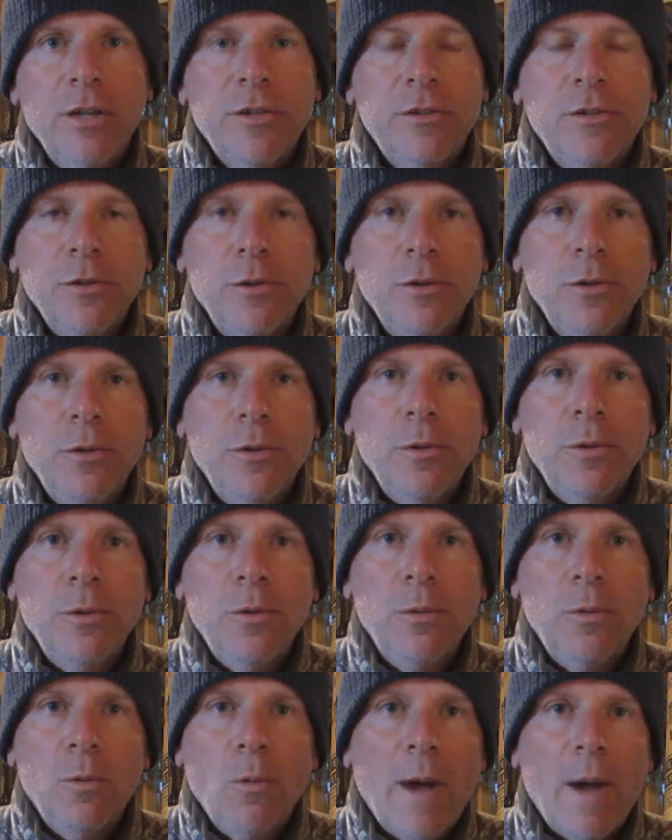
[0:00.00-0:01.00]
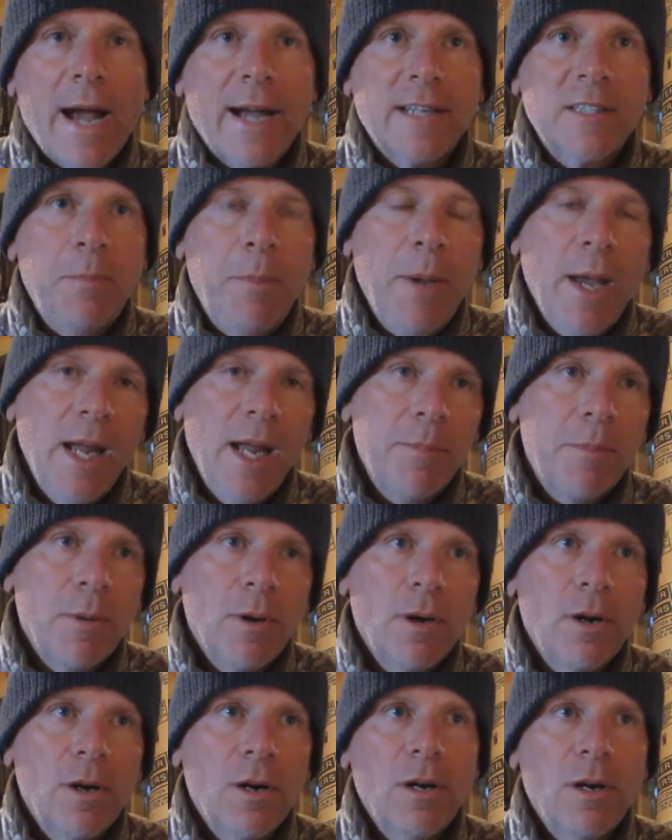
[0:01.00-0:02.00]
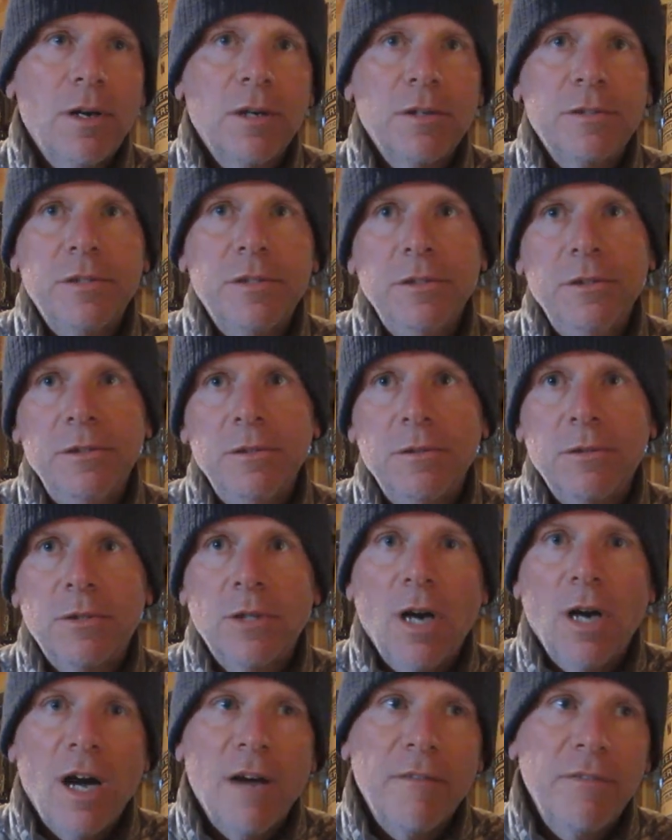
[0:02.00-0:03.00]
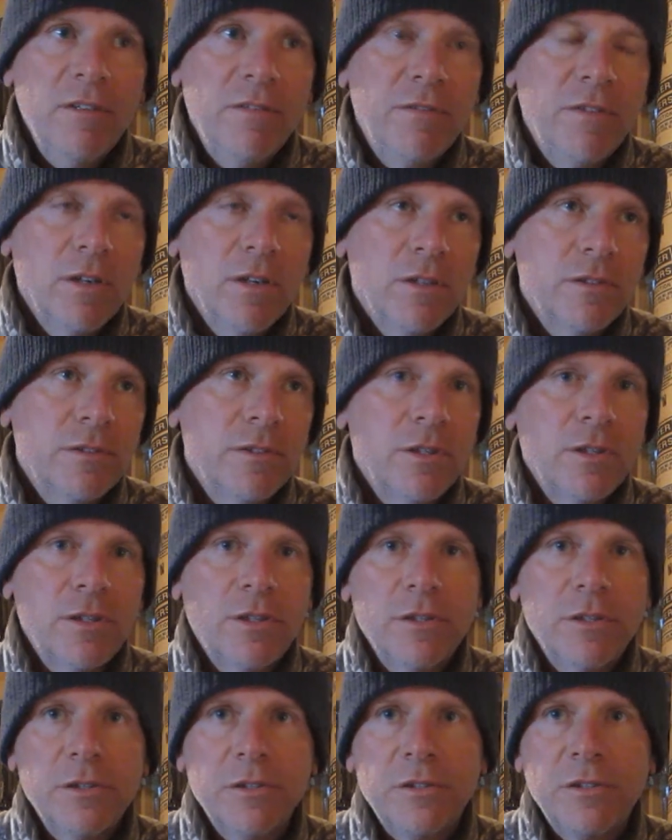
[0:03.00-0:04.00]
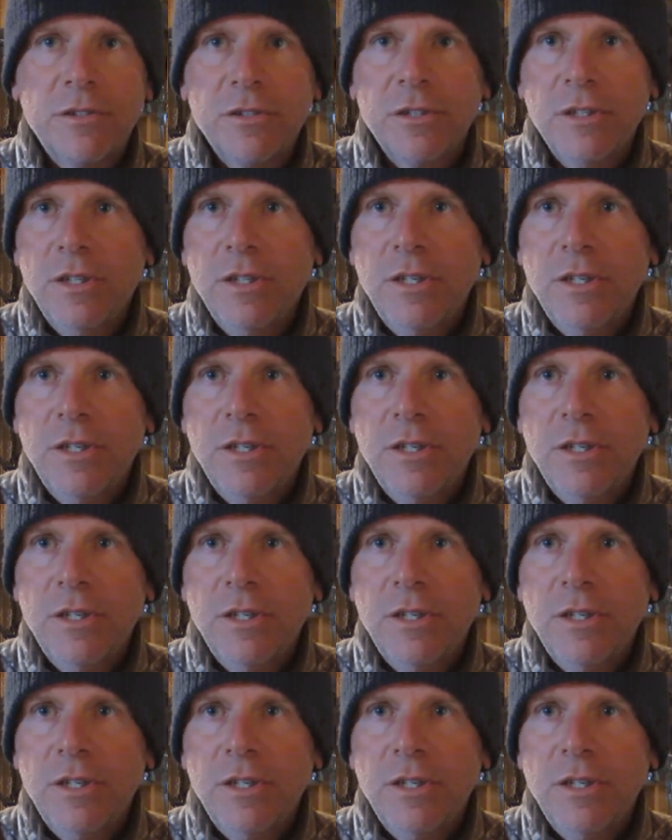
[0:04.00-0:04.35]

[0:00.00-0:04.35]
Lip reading: to wax paper, to coffee filters,